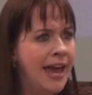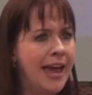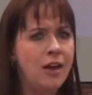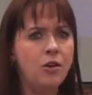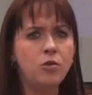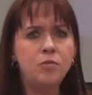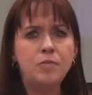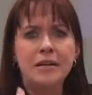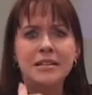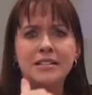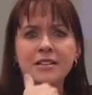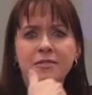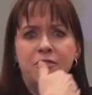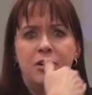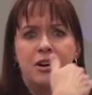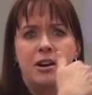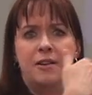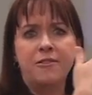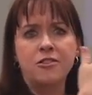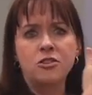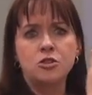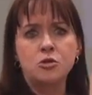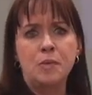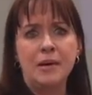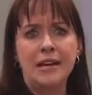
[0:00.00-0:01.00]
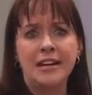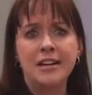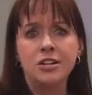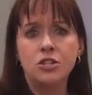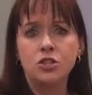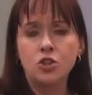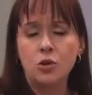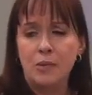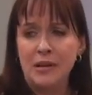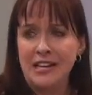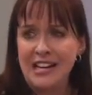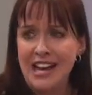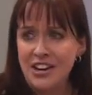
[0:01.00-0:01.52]
It would be different if you're speaking
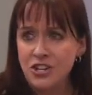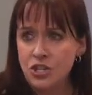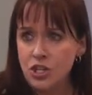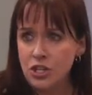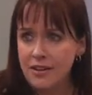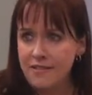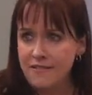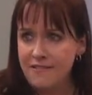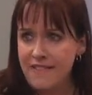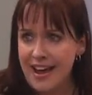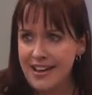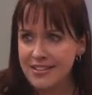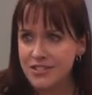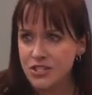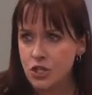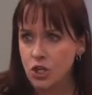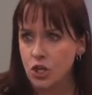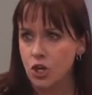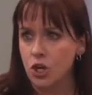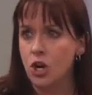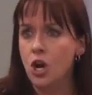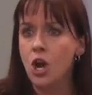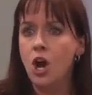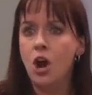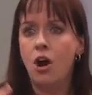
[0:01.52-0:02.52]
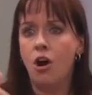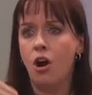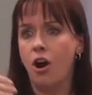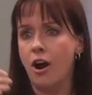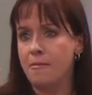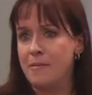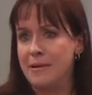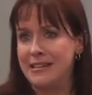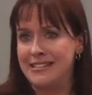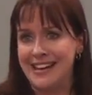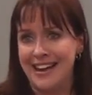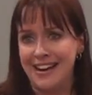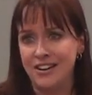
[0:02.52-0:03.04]
to a potential investor or
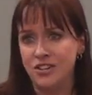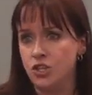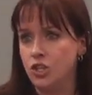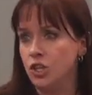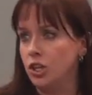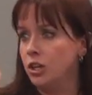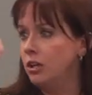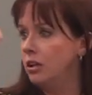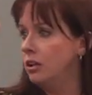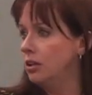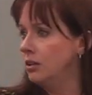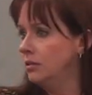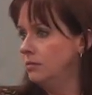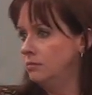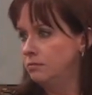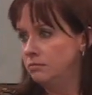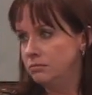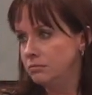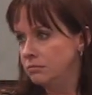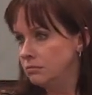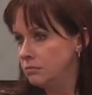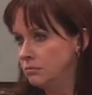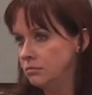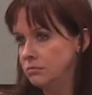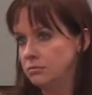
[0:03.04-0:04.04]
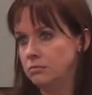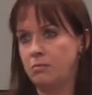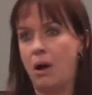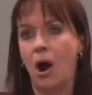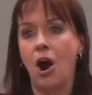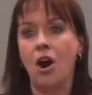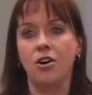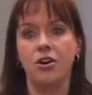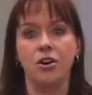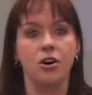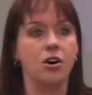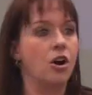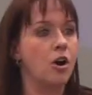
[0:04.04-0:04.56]
a potential
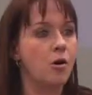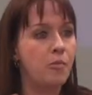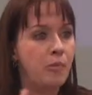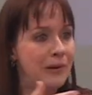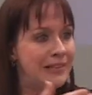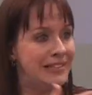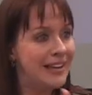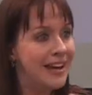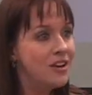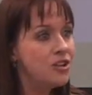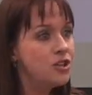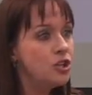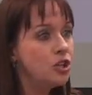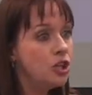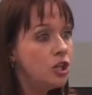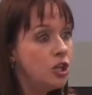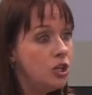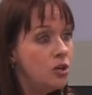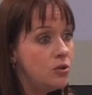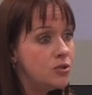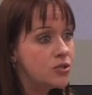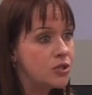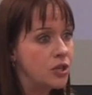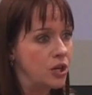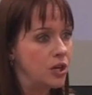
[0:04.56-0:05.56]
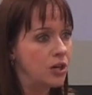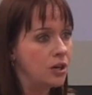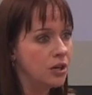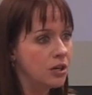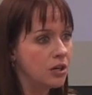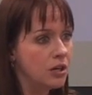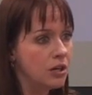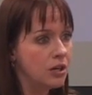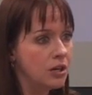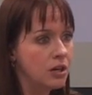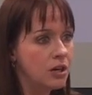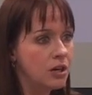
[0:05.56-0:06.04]
partner or a potential user.